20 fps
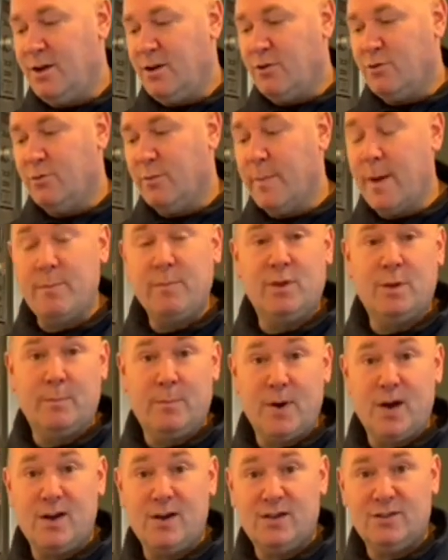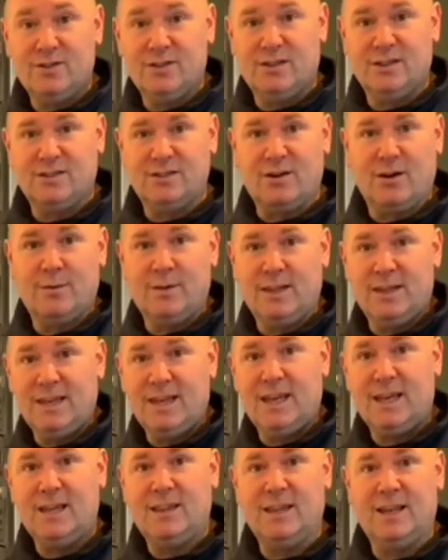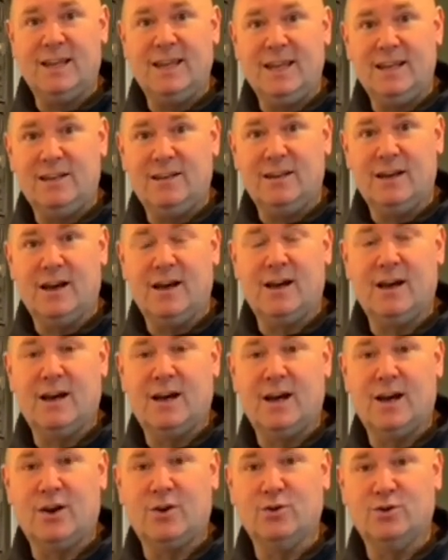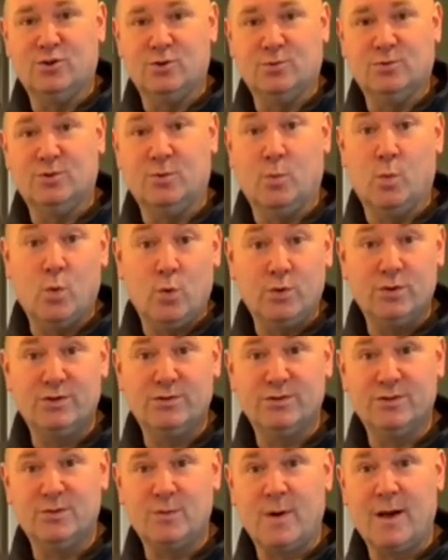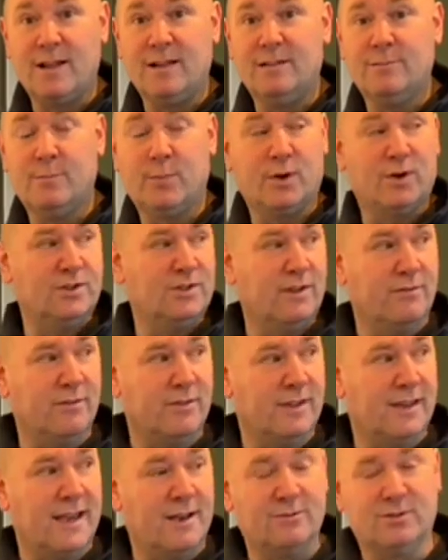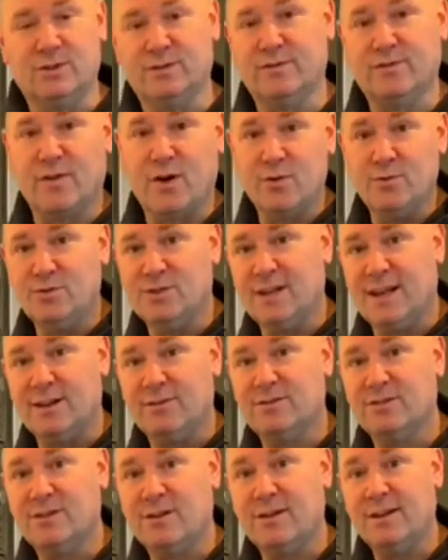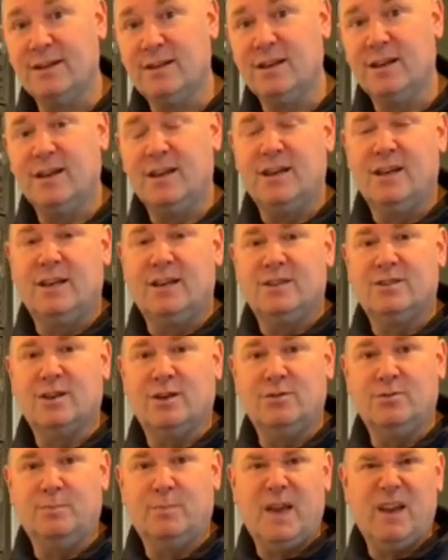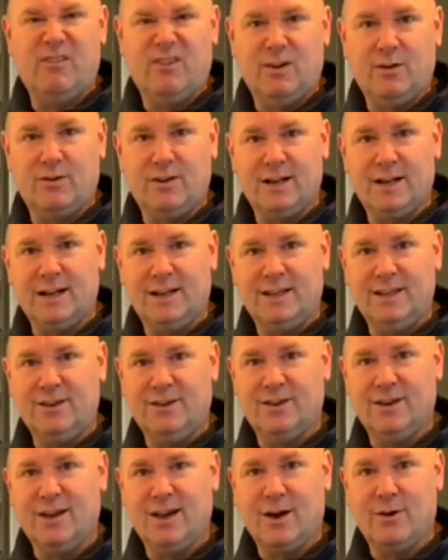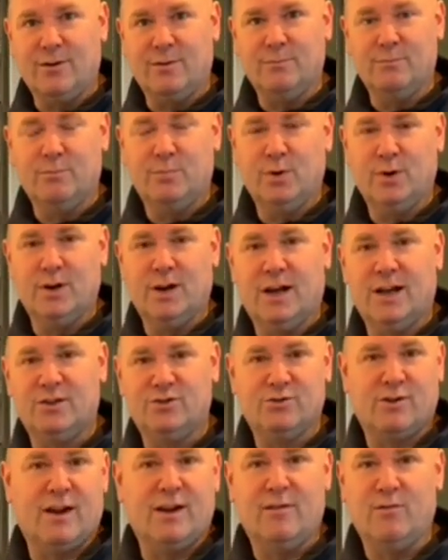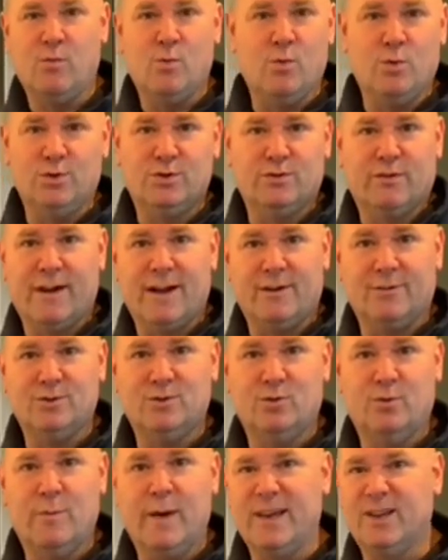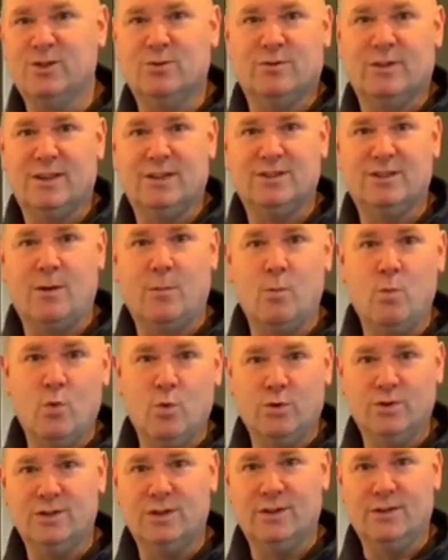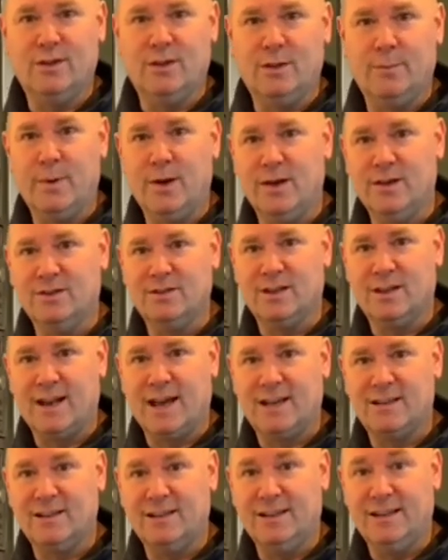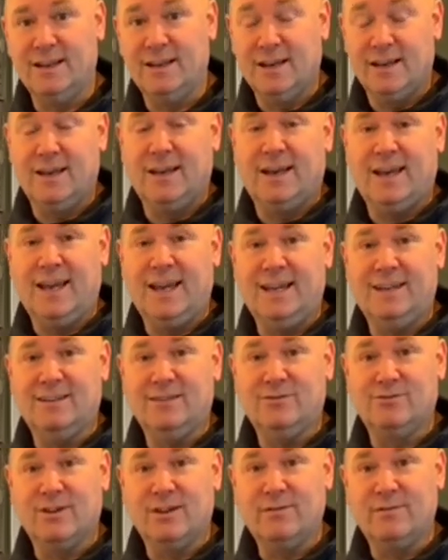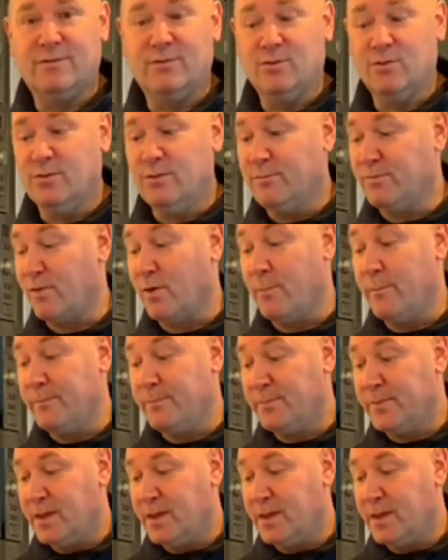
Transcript: Remember that birds at this time of the year, they need a good source of water as well, because everything else is frozen outside. So periodically you can go and put a tray of water out or make sure there's some water that the birds can actually eat and drink from.